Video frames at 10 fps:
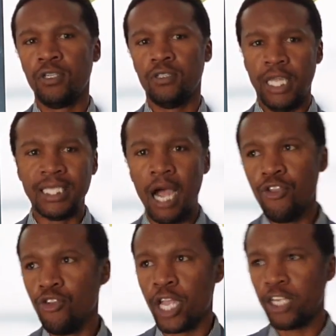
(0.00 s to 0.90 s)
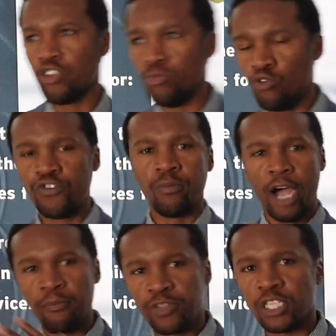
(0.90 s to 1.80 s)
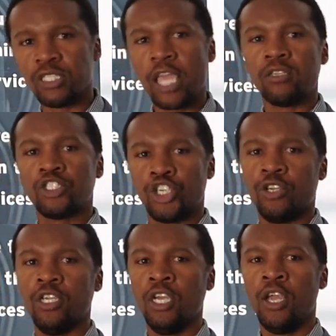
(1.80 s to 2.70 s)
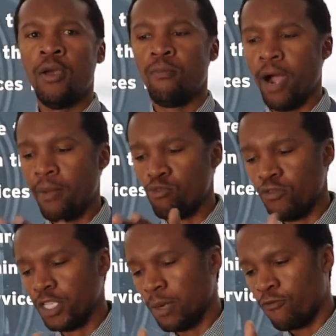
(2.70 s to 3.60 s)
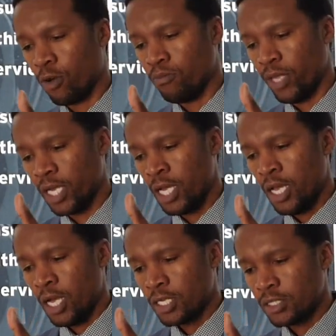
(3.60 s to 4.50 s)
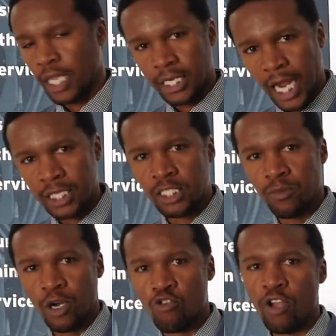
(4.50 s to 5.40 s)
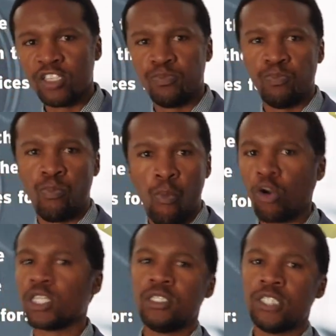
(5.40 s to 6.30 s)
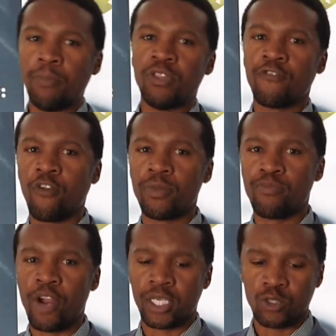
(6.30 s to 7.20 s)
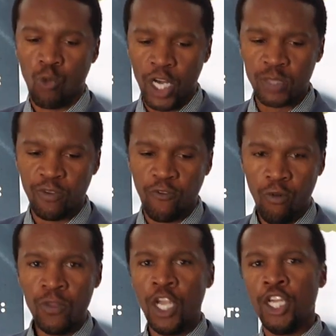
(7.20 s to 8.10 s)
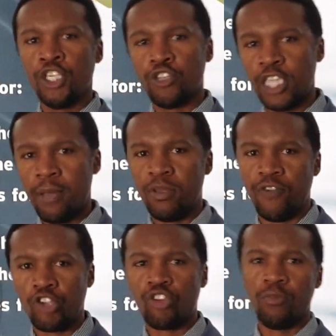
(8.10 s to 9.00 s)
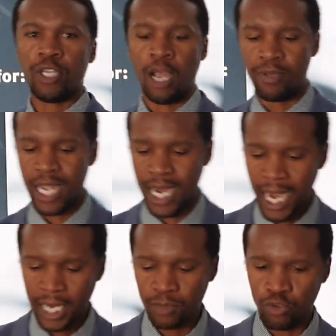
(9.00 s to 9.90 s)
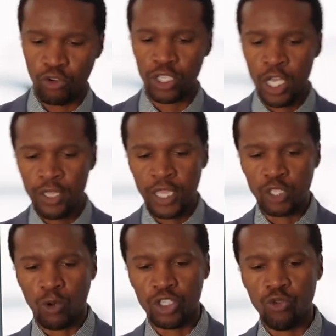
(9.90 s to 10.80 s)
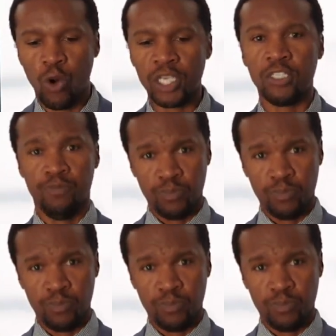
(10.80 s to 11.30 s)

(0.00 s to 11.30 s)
That's how you get to move them up the sales journey, by moving them from being the customer who has bought something from the practice once before to them eventually becoming a client, because that's what you want.